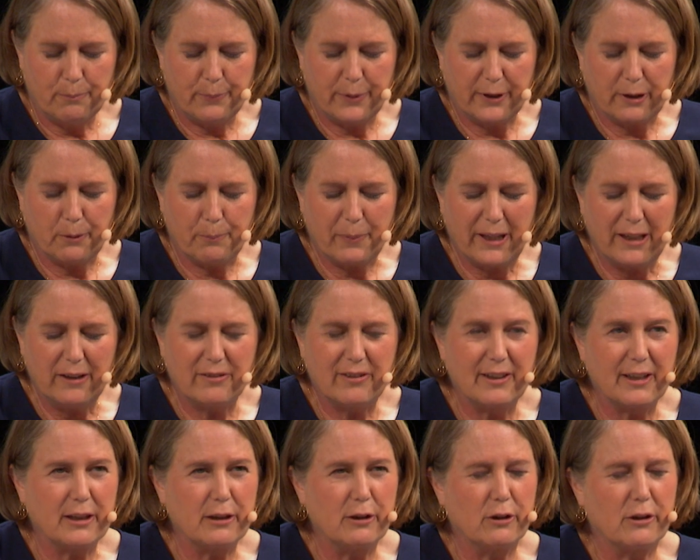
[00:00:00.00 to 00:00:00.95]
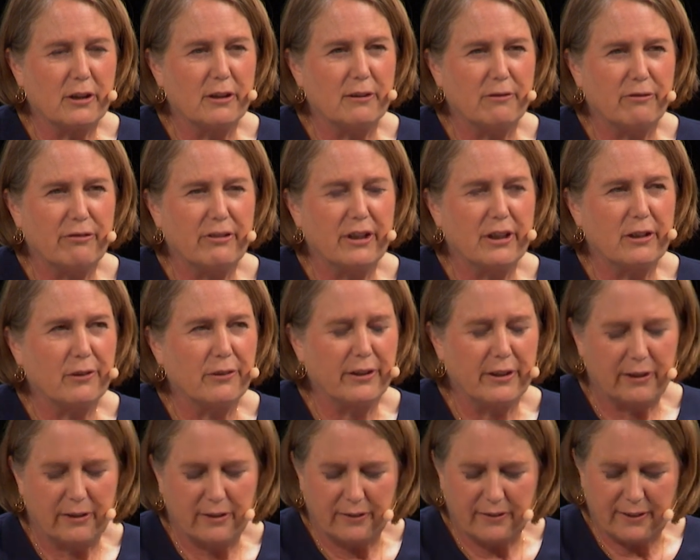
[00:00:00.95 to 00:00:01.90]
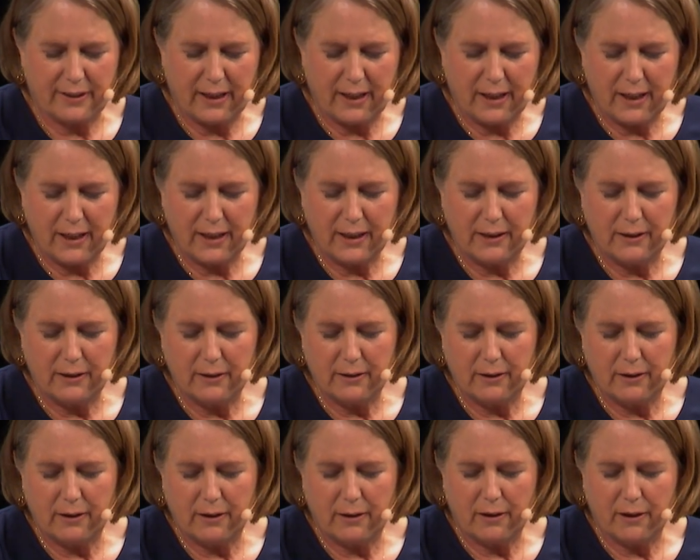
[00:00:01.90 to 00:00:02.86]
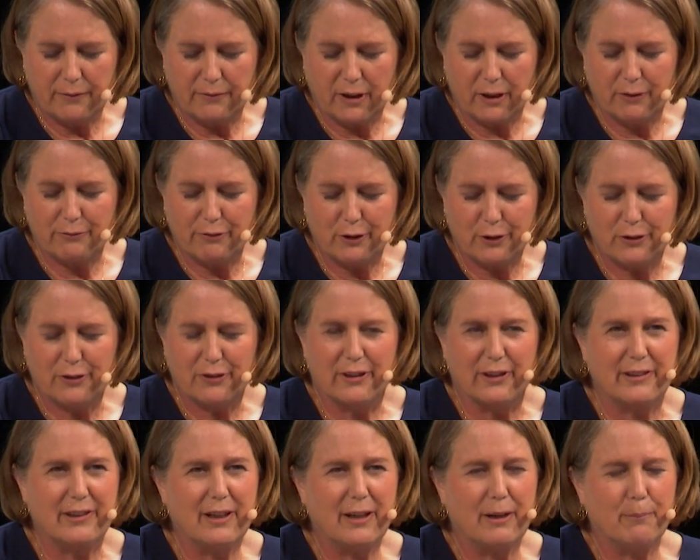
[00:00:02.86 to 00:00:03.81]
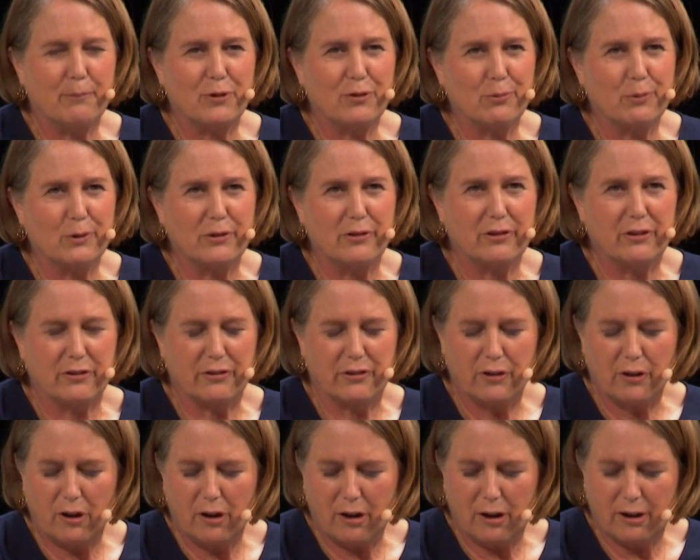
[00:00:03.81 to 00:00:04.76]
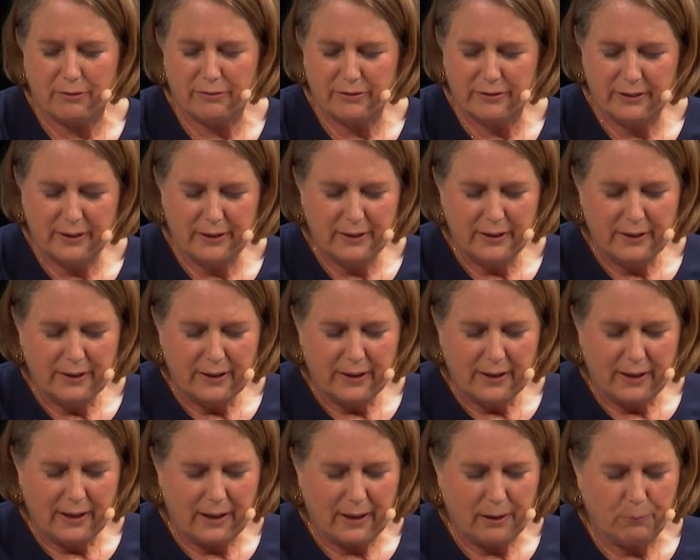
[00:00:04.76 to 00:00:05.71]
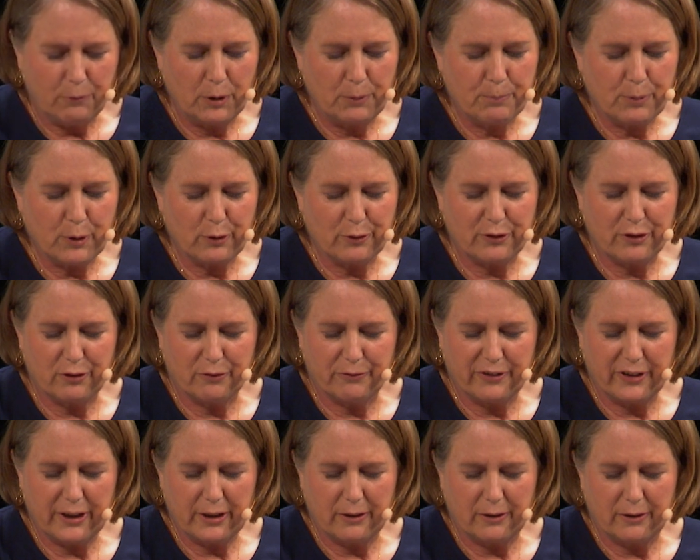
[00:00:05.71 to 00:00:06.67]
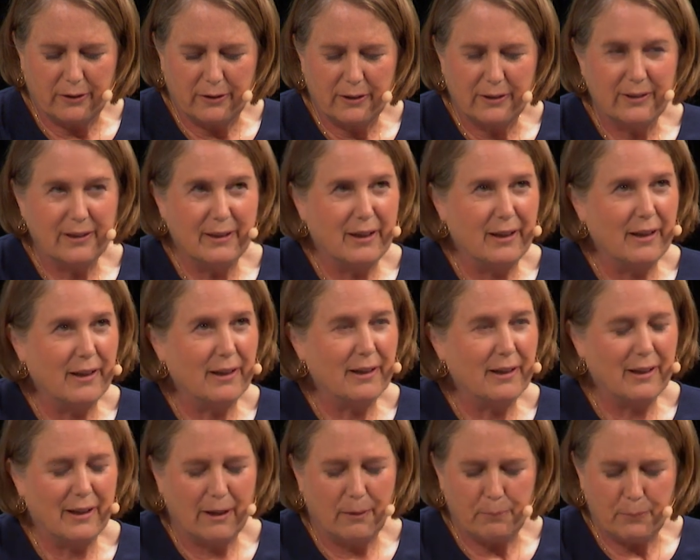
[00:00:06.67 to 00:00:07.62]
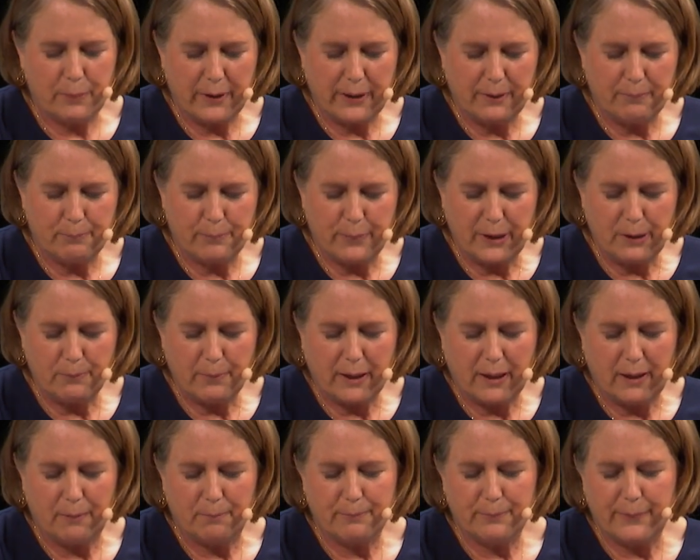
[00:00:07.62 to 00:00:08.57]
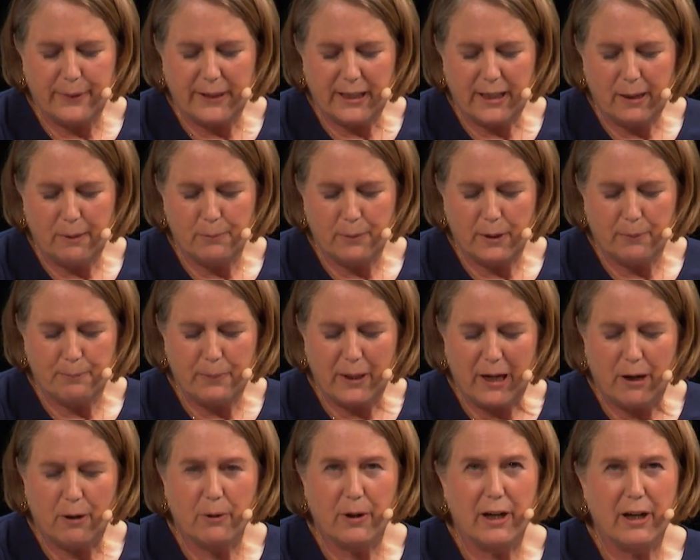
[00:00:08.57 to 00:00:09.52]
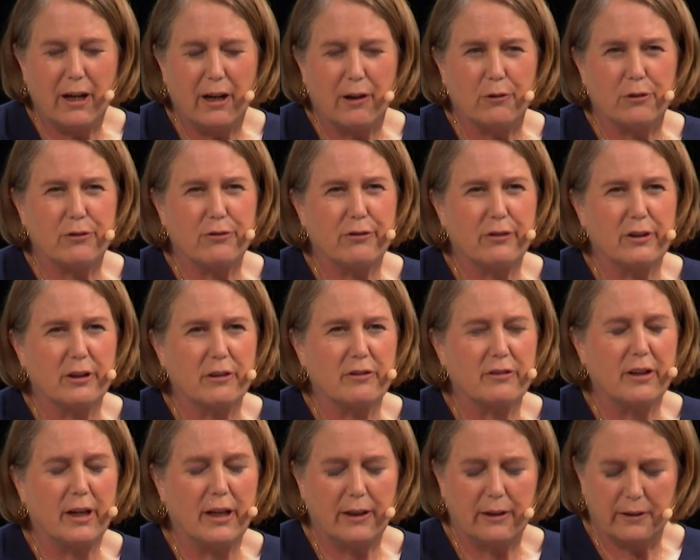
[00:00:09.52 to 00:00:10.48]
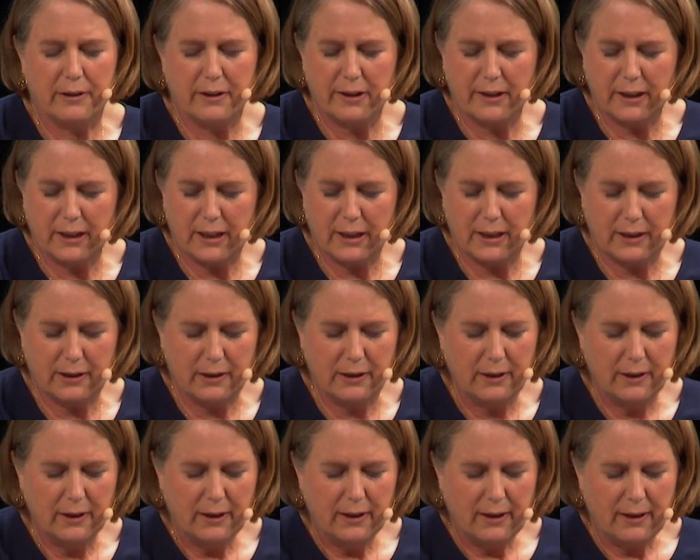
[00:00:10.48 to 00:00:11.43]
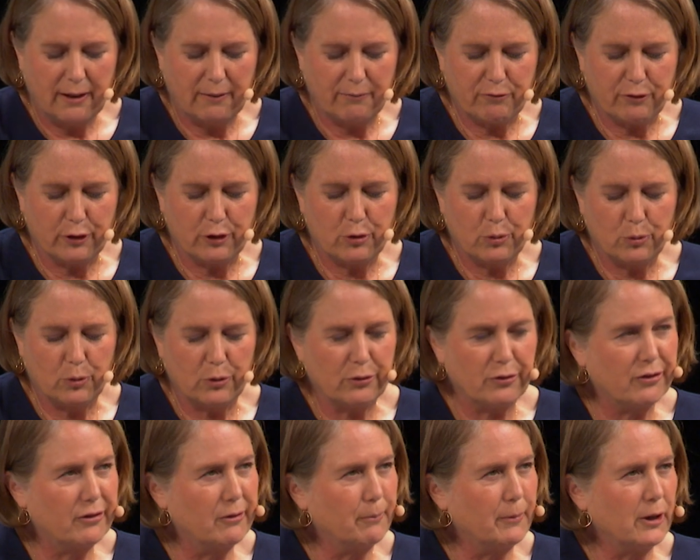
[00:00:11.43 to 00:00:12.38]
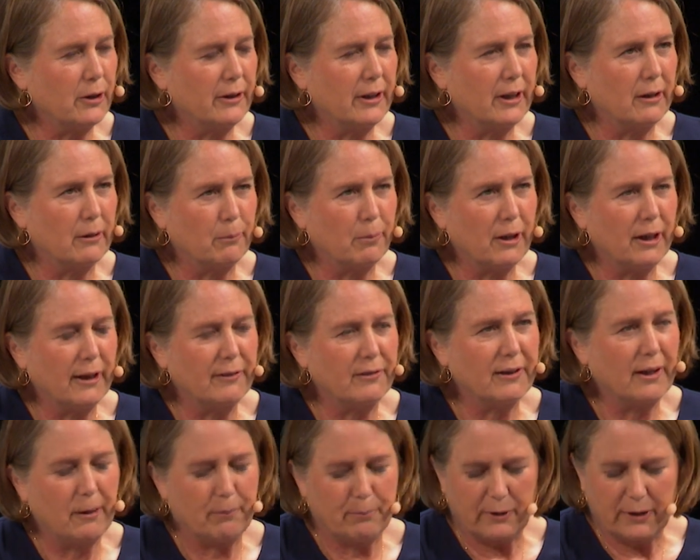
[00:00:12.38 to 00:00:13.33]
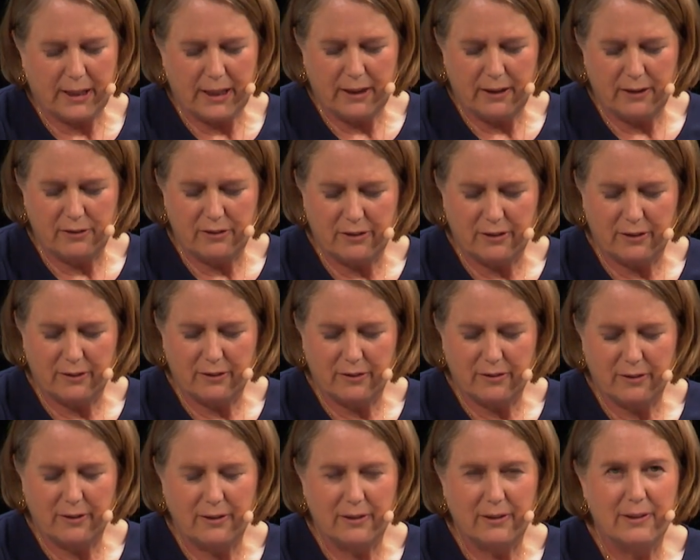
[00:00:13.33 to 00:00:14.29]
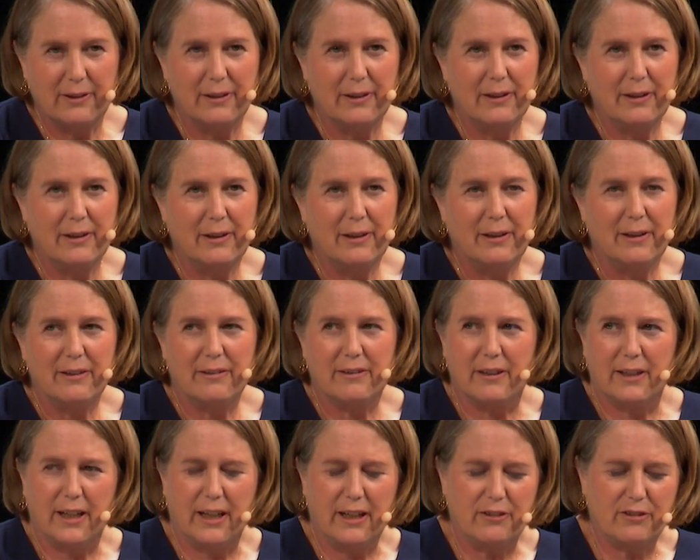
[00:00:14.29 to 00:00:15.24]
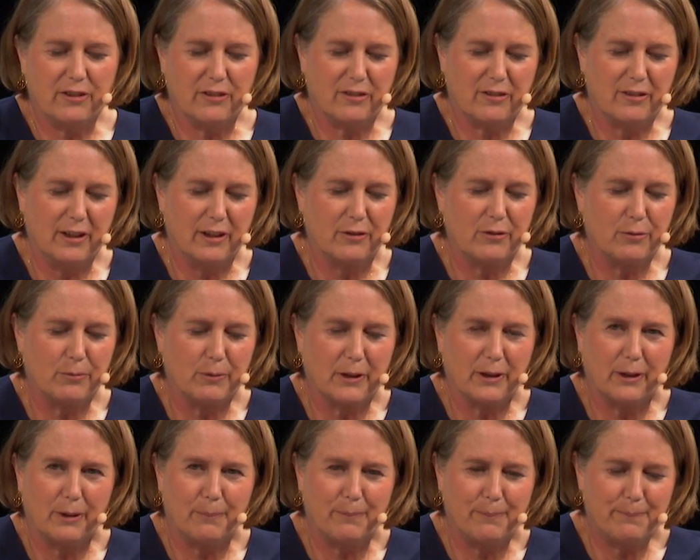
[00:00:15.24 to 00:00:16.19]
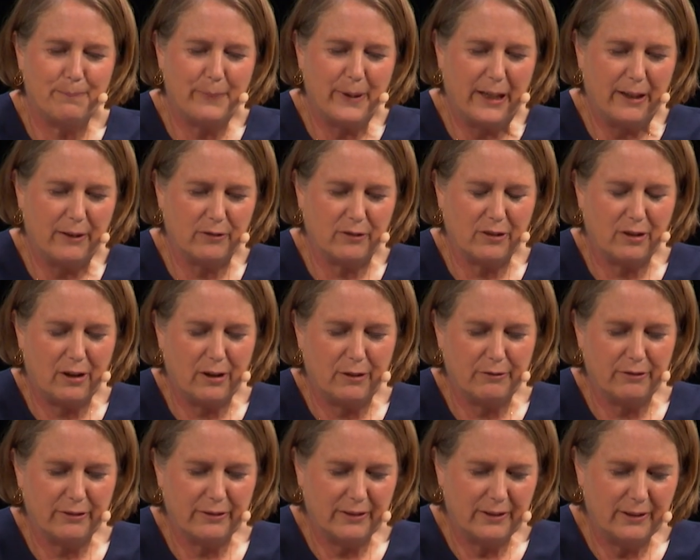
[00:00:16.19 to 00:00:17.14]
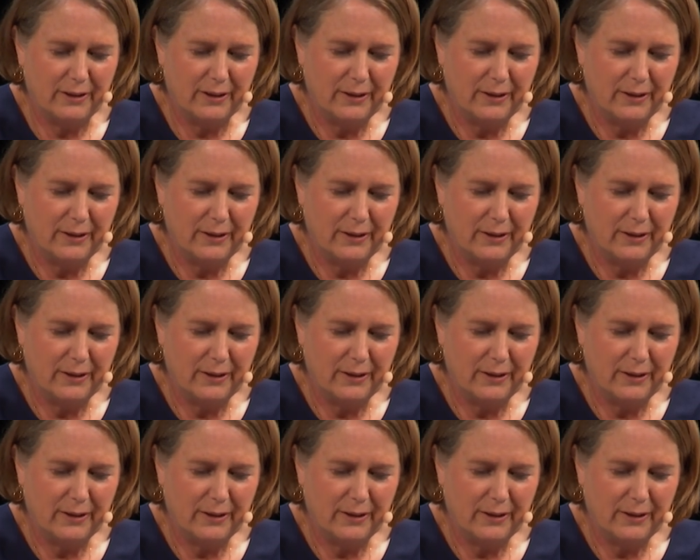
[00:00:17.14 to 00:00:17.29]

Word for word: But the basic look and feel, the design of our first attempts was just off, and we persevered. And Bebop became a powerhouse for design thinking and for tools to build enterprise applications. Tenaciousness really pays off.